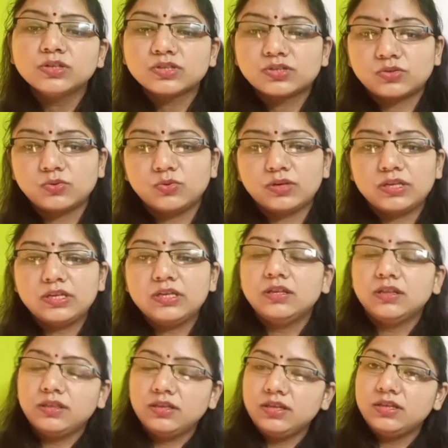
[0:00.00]
story.
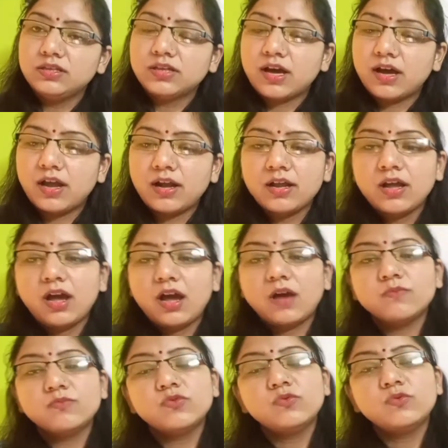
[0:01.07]
These are
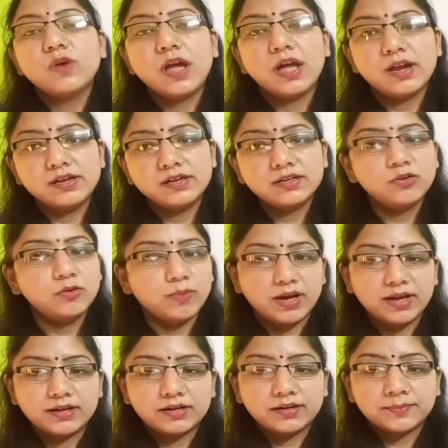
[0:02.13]
Amu and Kumar.
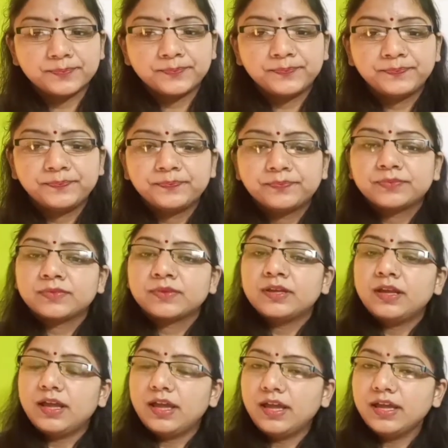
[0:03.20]

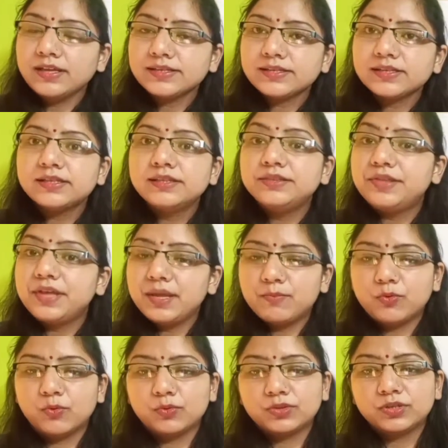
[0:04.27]
As they
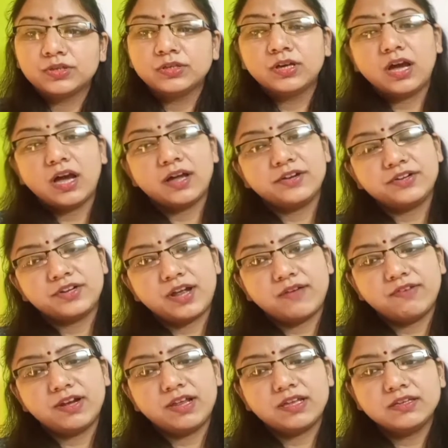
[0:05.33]
both are
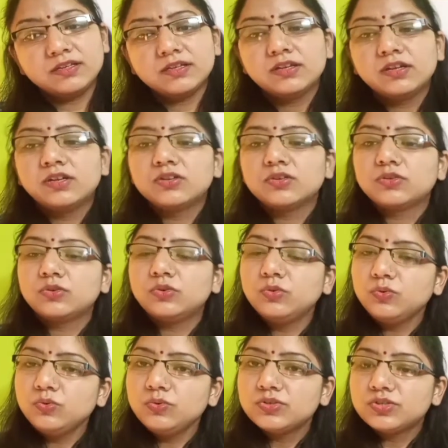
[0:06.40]
traveling
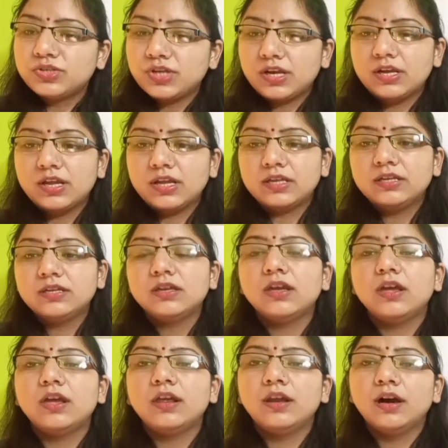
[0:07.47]
through Chennai
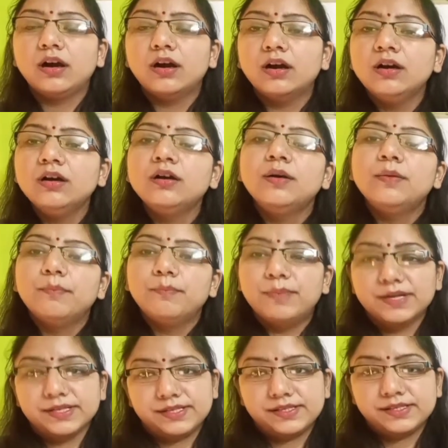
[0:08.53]
in a
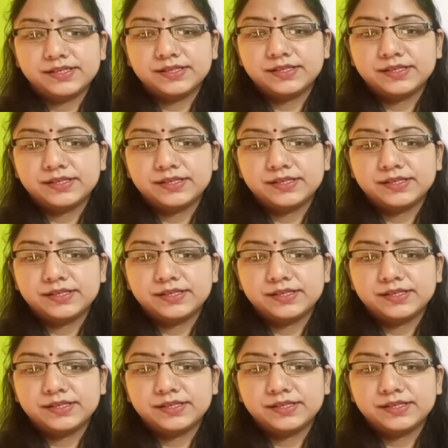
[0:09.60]
bus,